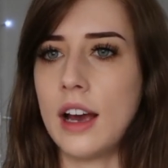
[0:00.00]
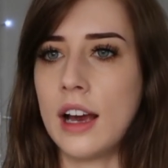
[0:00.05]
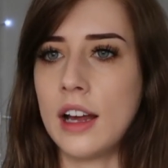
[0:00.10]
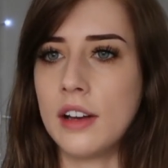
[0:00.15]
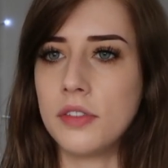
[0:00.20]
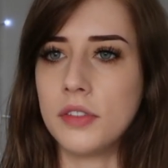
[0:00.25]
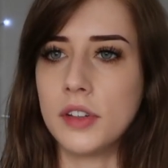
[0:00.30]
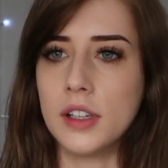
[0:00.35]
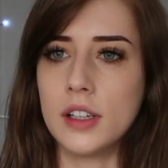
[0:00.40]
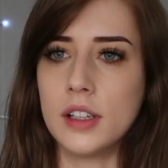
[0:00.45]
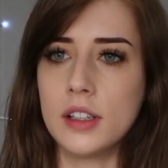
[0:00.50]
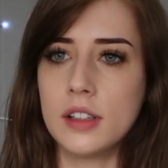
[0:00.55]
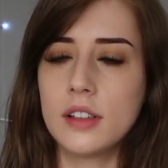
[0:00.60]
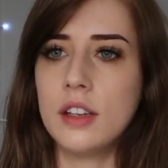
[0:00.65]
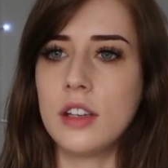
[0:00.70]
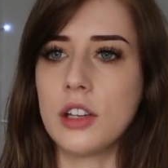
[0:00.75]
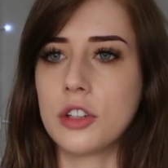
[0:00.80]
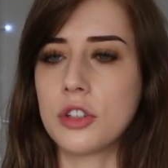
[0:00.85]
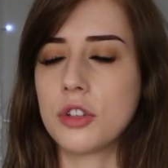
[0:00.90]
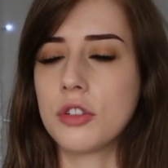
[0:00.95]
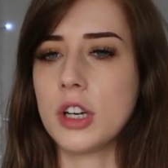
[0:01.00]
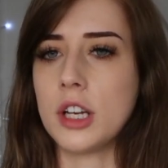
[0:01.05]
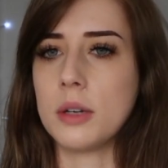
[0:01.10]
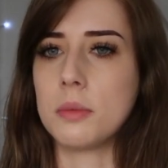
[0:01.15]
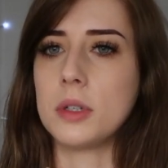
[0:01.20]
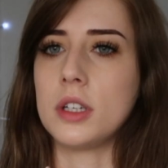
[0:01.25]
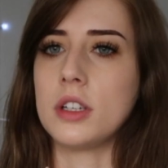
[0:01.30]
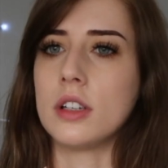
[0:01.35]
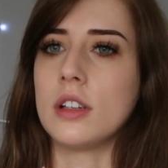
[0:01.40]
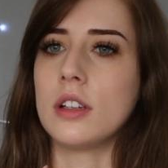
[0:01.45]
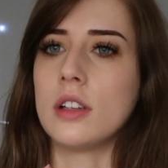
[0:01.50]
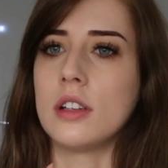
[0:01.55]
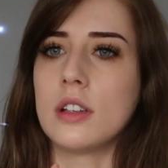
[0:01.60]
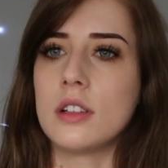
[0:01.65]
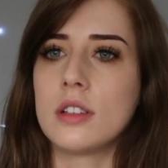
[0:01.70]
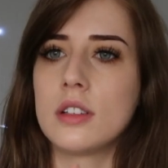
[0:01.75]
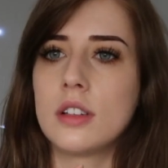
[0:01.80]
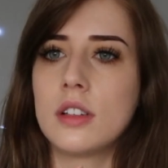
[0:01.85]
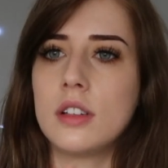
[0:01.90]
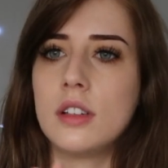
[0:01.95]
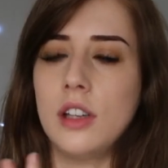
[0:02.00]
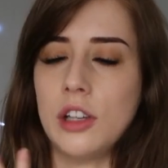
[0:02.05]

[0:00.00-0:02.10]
advert descriptions,